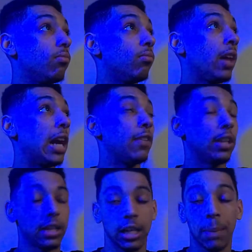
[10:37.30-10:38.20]
not even,
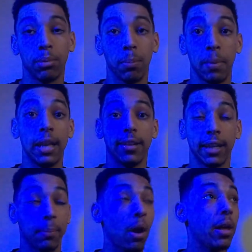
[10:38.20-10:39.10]
like, a couple minutes,
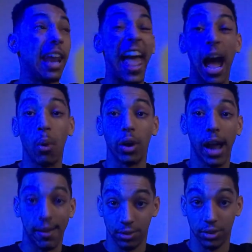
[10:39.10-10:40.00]
like, probably an hour
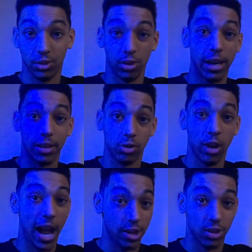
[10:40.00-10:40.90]
after the train
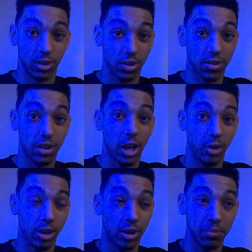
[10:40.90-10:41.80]
crashed into the snow,
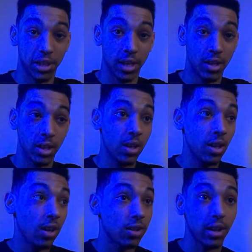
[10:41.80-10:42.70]
you know what I'm saying?
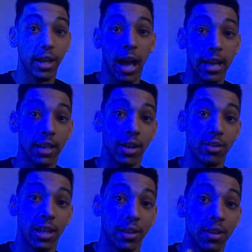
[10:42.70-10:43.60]
So, like, I can
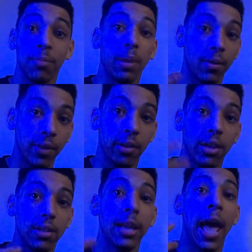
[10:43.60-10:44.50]
understand, like, this has been a
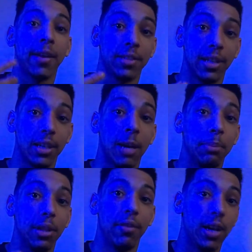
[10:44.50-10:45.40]
very taxing
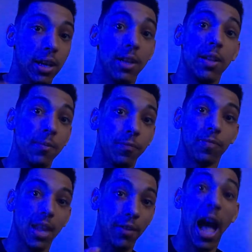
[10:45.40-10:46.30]
couple of
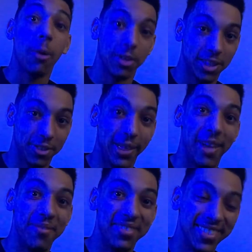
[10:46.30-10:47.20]
hours for them.